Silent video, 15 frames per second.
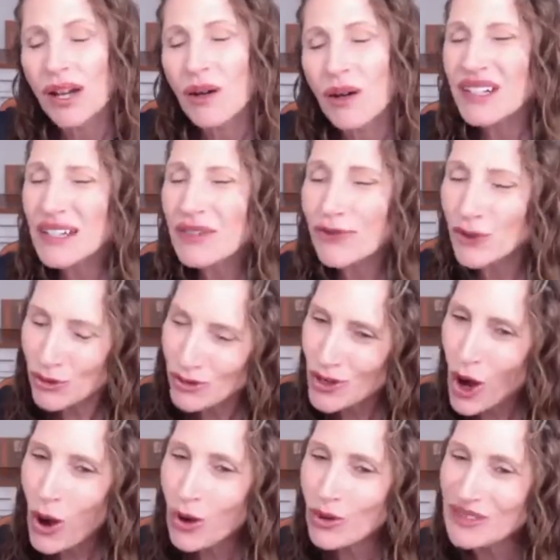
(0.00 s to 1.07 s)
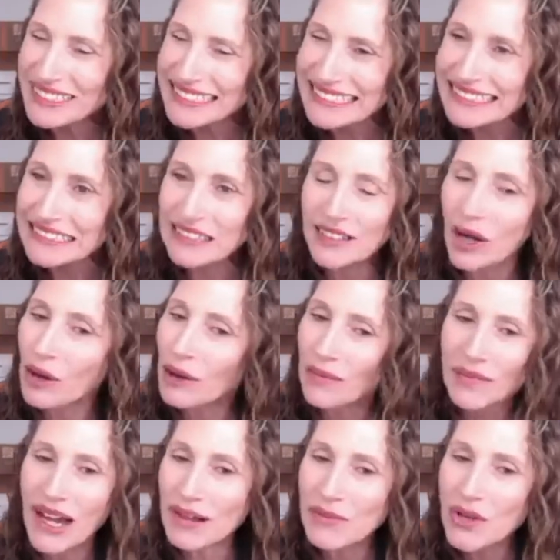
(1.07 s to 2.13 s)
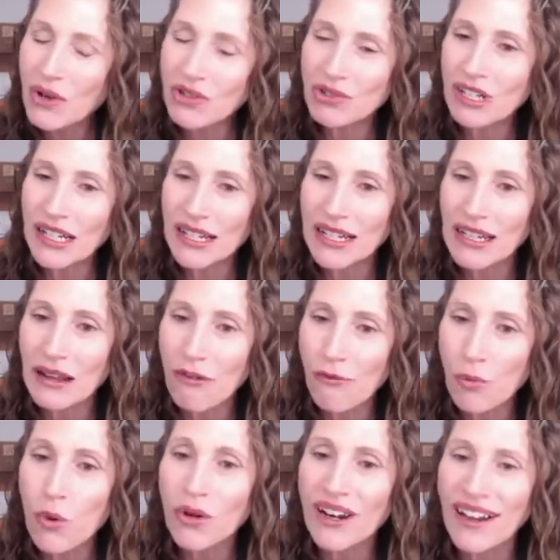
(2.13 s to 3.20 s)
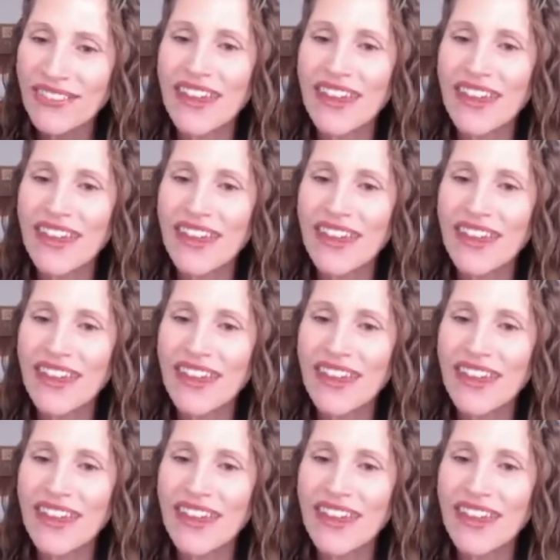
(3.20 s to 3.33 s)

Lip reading: But if you know, no, I'm not drinking enough water,